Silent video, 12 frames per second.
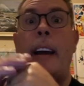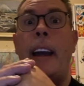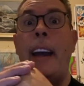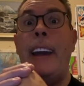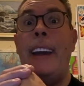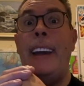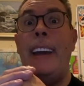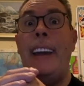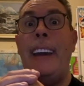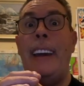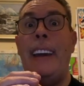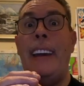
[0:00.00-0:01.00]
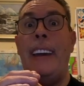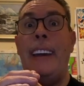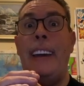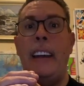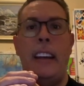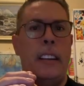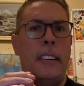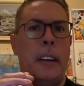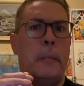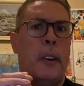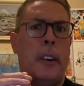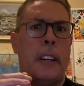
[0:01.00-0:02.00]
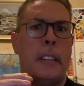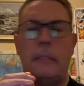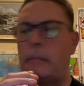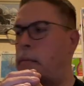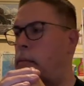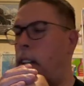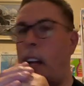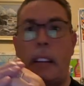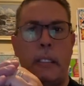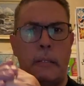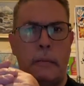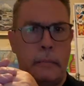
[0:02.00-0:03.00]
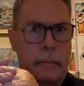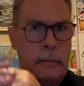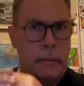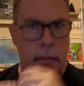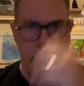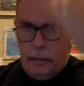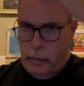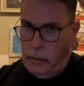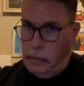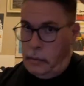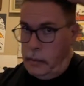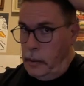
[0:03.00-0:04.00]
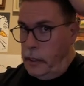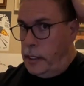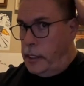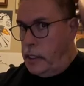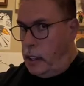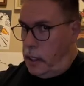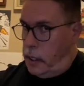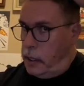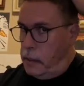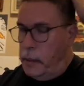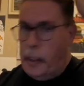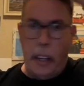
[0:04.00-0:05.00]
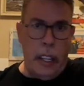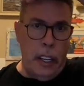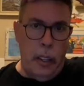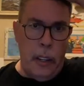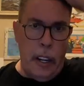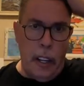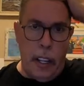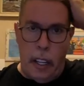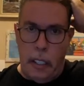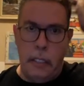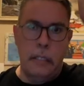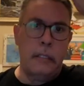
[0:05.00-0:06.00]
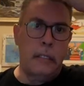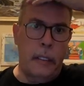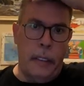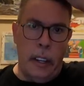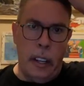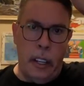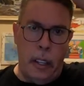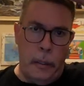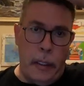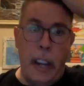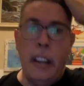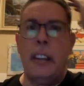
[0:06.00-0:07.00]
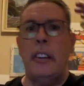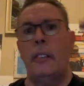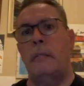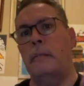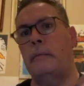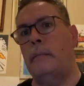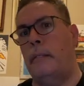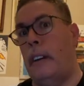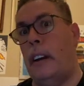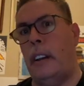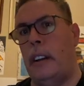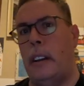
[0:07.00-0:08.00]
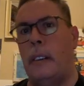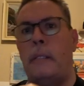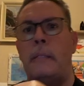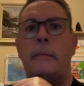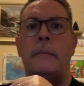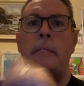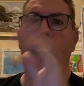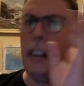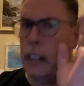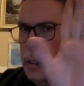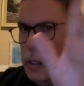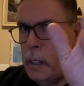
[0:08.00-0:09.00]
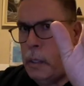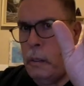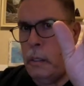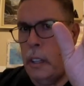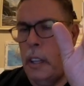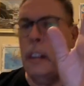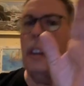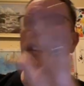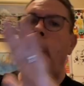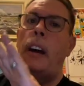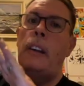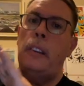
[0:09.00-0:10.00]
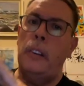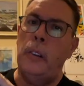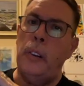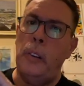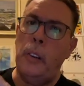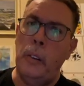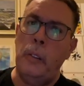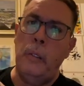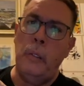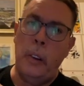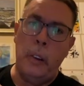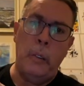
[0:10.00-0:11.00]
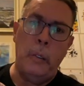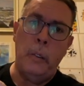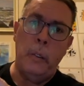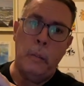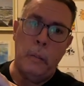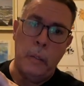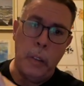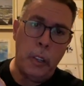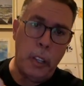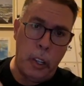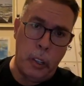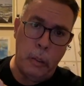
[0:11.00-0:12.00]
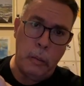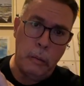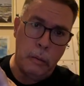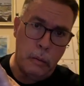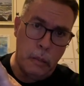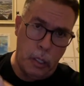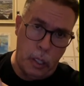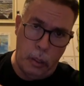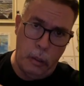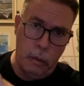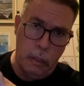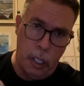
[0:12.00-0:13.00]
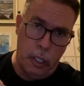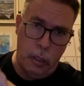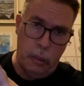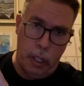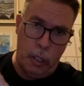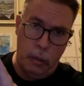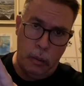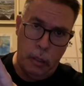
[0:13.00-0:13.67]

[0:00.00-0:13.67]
Hey, good morning. Hello. This is a fairly new haircut. Fairly new. Fairly new. Fairly new. Not new new. Not new new new new new new new new new new new new.